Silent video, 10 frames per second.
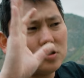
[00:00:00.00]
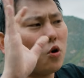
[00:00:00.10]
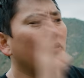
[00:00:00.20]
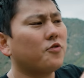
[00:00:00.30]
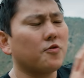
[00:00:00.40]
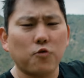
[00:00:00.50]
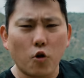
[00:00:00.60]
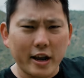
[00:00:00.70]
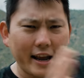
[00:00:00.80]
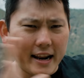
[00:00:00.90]
So going from
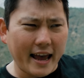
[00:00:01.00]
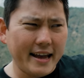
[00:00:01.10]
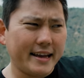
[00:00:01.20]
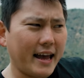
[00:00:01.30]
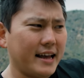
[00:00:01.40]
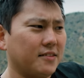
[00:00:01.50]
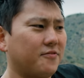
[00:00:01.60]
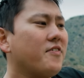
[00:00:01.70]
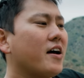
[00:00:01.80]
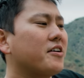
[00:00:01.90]
4K to 8K, the
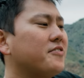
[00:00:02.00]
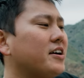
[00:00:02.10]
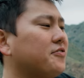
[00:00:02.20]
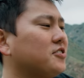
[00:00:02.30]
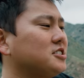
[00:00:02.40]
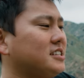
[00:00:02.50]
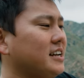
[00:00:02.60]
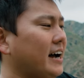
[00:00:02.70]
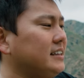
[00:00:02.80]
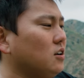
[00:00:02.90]
very first thing
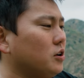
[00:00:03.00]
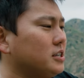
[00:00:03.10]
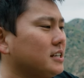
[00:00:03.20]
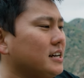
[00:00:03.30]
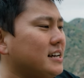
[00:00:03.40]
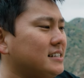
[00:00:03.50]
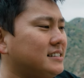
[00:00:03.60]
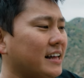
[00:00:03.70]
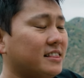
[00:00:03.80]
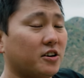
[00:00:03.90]
I noticed is
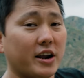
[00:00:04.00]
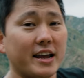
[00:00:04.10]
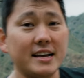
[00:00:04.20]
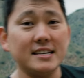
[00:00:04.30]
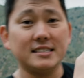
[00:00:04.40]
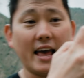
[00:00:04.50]
that there is